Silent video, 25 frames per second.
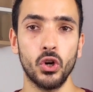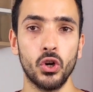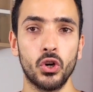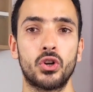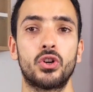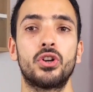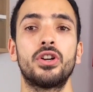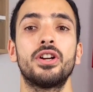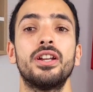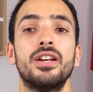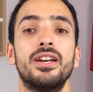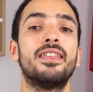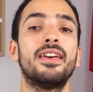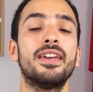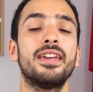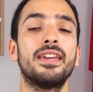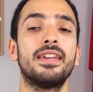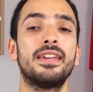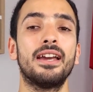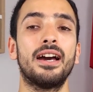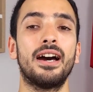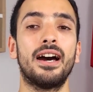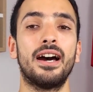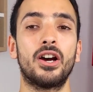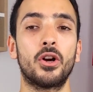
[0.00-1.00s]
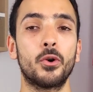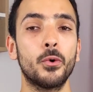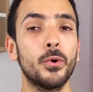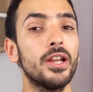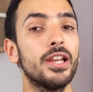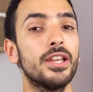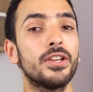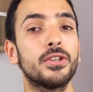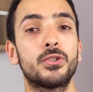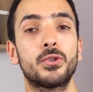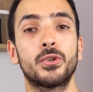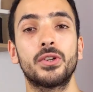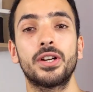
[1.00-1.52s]
or they are
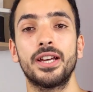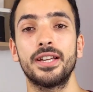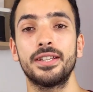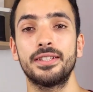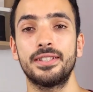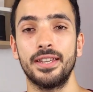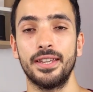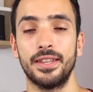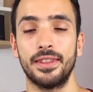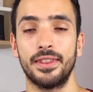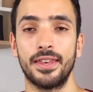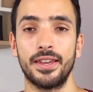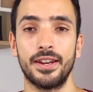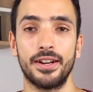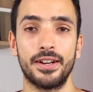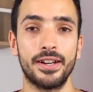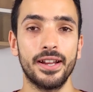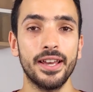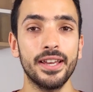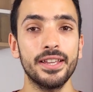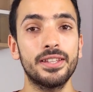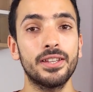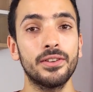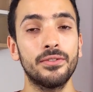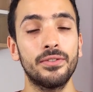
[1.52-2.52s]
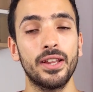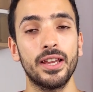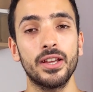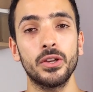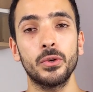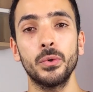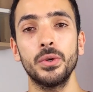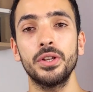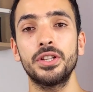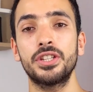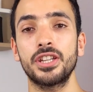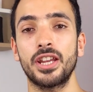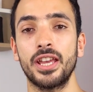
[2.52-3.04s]
willing to write in their native
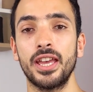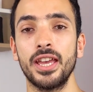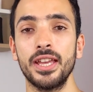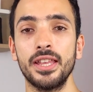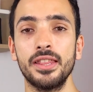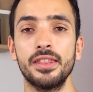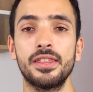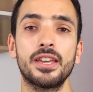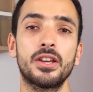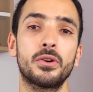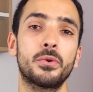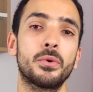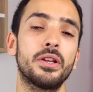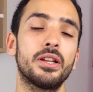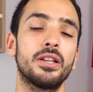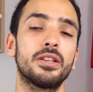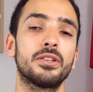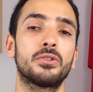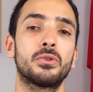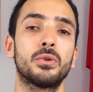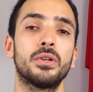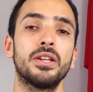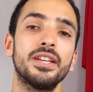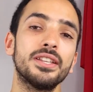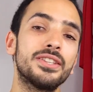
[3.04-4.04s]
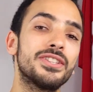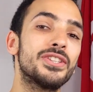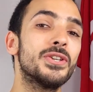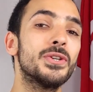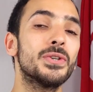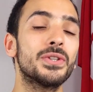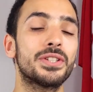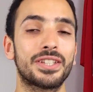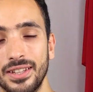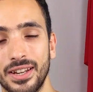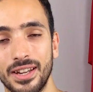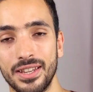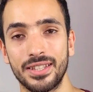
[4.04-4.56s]
language and they are willing to let you
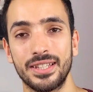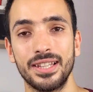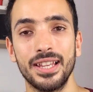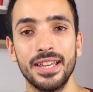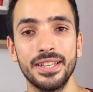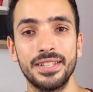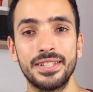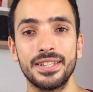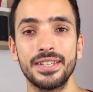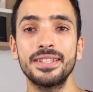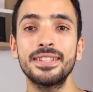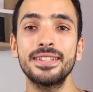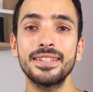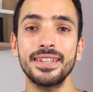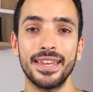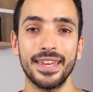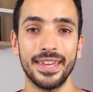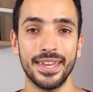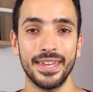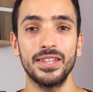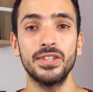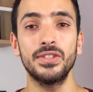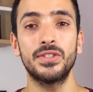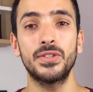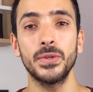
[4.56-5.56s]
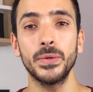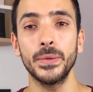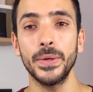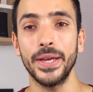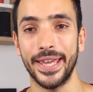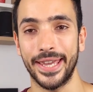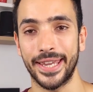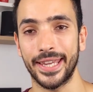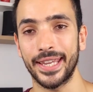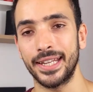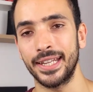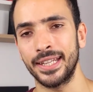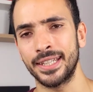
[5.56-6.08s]
translate it into
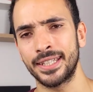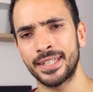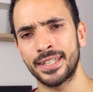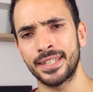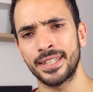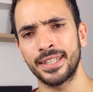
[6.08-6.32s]
English.